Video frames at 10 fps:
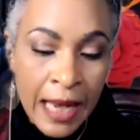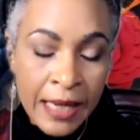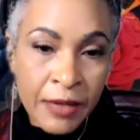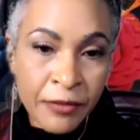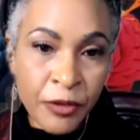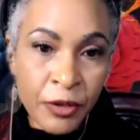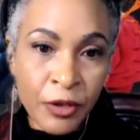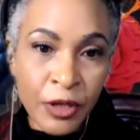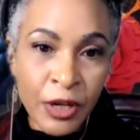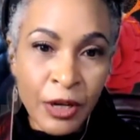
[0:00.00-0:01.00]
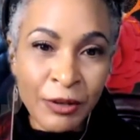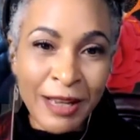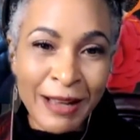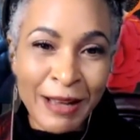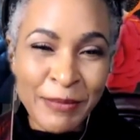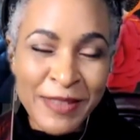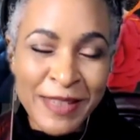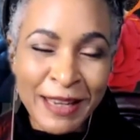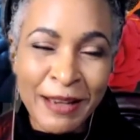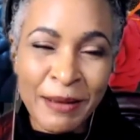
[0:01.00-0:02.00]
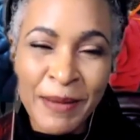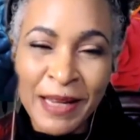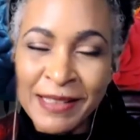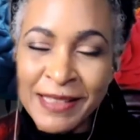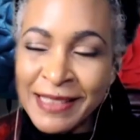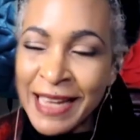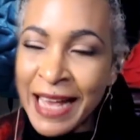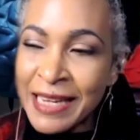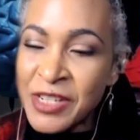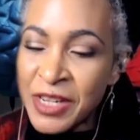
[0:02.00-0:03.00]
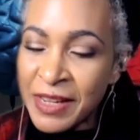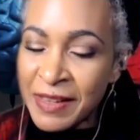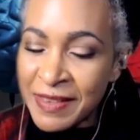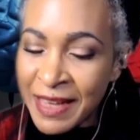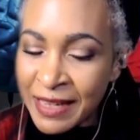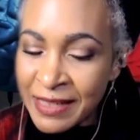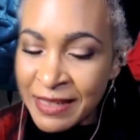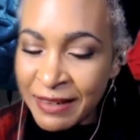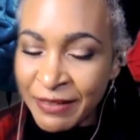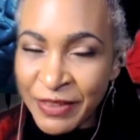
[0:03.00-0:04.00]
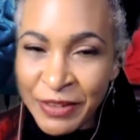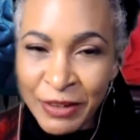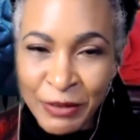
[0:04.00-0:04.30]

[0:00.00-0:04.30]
if I'm thinking about an analogy that a very